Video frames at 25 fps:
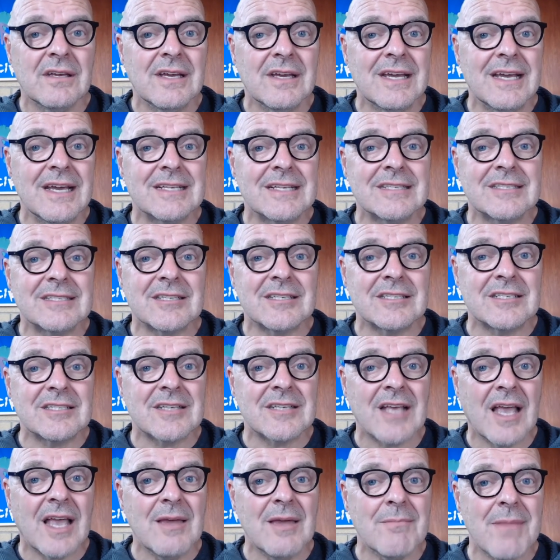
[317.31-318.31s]
It's the
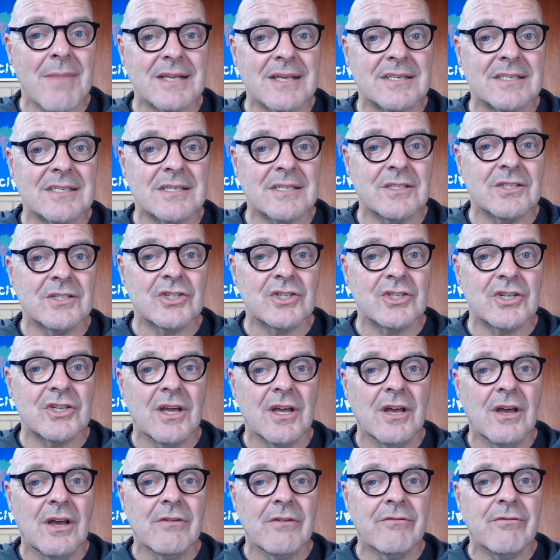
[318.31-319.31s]
same message
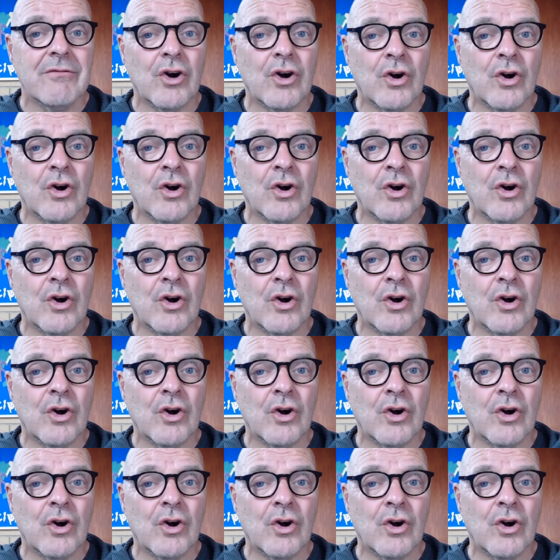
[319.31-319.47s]
for